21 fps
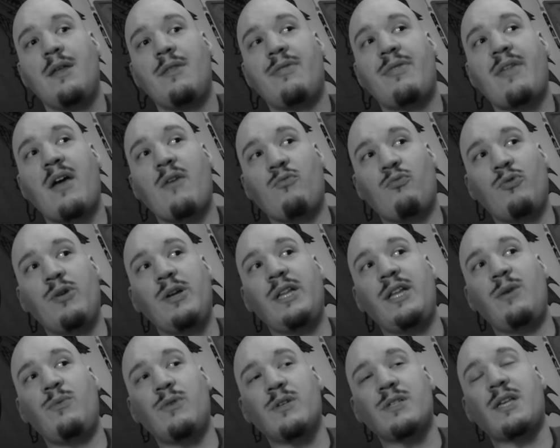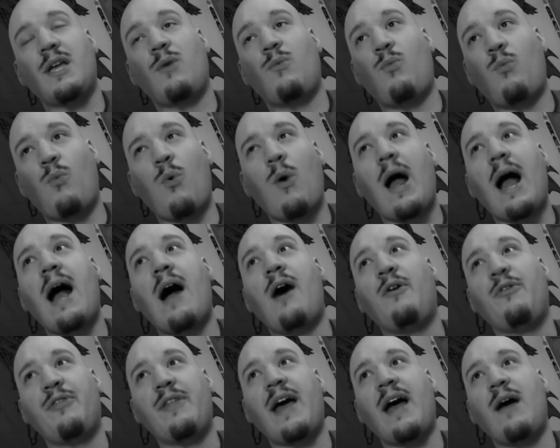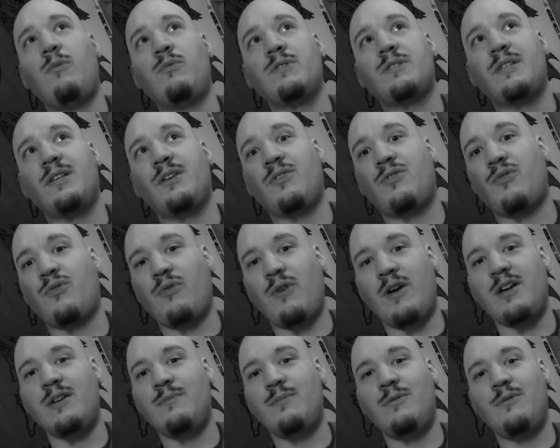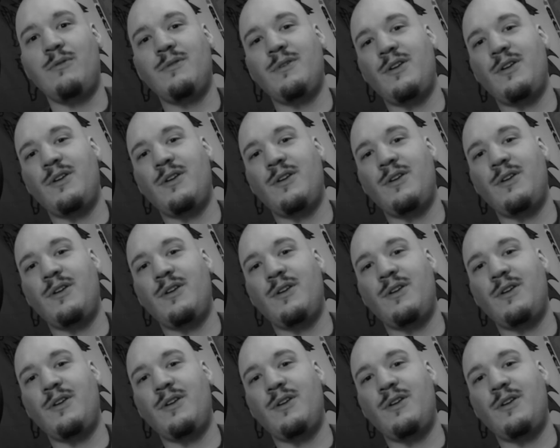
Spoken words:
that really was like, wow, that was incredible.